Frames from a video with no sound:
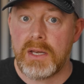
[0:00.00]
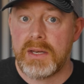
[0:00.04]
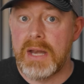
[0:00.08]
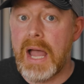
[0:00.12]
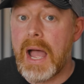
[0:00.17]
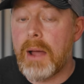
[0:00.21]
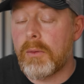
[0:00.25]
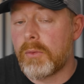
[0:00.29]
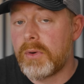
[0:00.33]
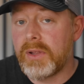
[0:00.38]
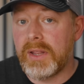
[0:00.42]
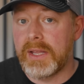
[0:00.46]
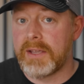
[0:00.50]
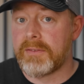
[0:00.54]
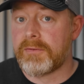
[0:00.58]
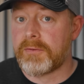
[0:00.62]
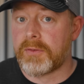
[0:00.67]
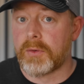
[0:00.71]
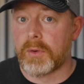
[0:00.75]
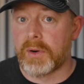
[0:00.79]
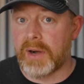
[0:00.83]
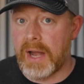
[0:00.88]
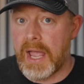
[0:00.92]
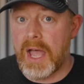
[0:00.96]
Not really
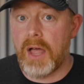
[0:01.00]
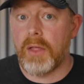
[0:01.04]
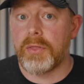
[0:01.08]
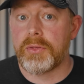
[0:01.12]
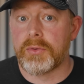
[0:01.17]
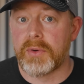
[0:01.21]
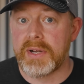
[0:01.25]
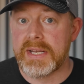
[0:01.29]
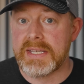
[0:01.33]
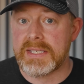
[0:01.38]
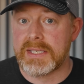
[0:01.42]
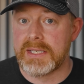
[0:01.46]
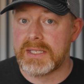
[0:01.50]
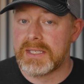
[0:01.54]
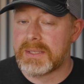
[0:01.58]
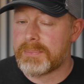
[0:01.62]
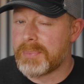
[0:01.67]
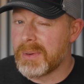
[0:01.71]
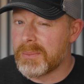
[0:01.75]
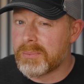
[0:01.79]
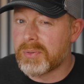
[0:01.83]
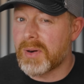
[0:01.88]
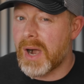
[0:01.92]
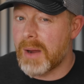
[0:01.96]
for health reasons,
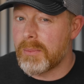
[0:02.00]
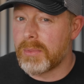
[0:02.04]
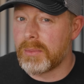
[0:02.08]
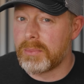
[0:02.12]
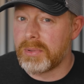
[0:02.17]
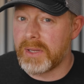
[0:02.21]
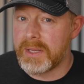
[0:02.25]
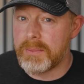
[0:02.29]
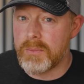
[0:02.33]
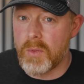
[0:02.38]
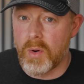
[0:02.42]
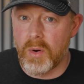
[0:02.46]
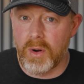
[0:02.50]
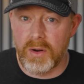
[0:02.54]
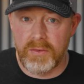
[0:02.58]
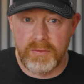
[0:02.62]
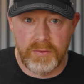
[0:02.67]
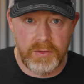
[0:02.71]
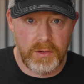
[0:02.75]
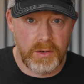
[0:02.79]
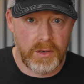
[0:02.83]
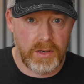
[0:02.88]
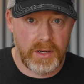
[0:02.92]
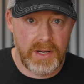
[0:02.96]
but probably more
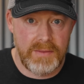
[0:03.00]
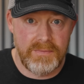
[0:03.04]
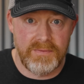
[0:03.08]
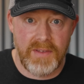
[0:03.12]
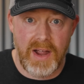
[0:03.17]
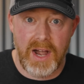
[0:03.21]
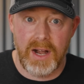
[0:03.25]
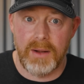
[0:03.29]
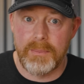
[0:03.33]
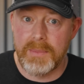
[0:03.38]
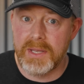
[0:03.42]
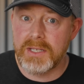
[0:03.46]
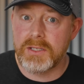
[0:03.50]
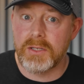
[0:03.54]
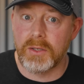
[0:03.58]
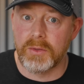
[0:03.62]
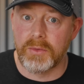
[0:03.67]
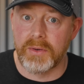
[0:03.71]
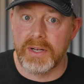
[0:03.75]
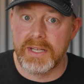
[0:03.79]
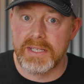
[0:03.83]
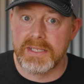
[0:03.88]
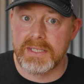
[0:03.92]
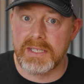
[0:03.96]
for
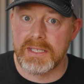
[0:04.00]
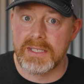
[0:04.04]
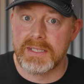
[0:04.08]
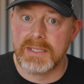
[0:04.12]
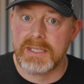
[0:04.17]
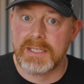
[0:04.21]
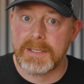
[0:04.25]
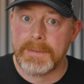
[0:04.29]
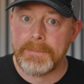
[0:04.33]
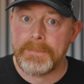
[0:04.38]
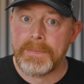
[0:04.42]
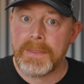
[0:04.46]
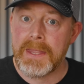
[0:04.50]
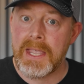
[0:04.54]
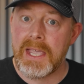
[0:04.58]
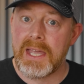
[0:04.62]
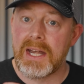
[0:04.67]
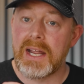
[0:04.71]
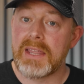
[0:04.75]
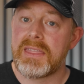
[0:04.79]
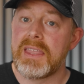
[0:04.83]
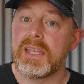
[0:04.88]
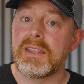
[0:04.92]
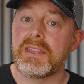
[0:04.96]
environmental reasons.
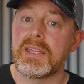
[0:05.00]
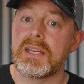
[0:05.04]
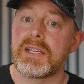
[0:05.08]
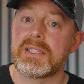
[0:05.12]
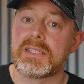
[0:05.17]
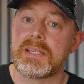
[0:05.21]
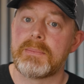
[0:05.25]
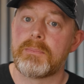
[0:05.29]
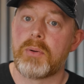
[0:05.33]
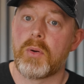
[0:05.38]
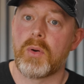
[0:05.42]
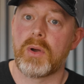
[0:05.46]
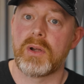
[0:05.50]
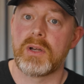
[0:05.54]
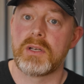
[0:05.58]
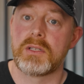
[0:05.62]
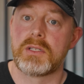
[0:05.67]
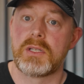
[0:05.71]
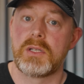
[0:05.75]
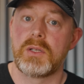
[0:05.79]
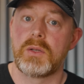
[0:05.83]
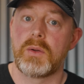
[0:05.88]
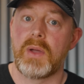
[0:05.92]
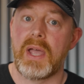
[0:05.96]
And I think that it's
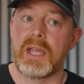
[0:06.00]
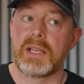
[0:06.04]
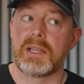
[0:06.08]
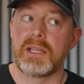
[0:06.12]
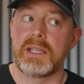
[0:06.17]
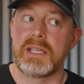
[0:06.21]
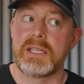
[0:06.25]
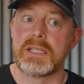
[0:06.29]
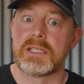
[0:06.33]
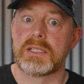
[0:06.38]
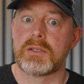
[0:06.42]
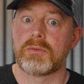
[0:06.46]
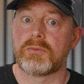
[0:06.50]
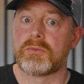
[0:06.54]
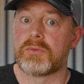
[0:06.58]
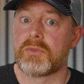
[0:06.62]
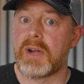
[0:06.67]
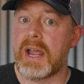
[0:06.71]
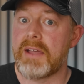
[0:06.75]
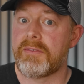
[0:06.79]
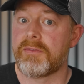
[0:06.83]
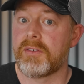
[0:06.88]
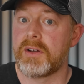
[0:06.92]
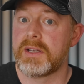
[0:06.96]
important to at least
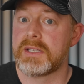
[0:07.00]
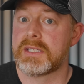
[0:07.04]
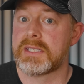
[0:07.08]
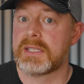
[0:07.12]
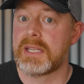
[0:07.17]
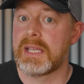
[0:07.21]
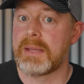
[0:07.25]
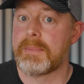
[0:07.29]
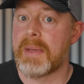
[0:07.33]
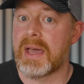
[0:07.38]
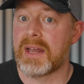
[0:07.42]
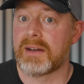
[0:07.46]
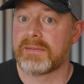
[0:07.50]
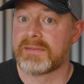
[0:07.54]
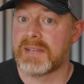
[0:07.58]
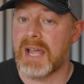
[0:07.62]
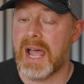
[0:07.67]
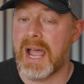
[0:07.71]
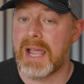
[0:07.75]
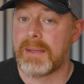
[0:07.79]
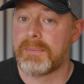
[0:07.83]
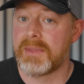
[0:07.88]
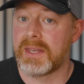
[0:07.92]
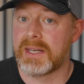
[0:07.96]
reference the amount of
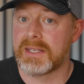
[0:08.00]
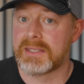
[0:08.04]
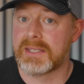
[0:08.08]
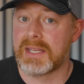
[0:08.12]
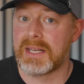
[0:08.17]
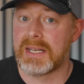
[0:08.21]
time that it's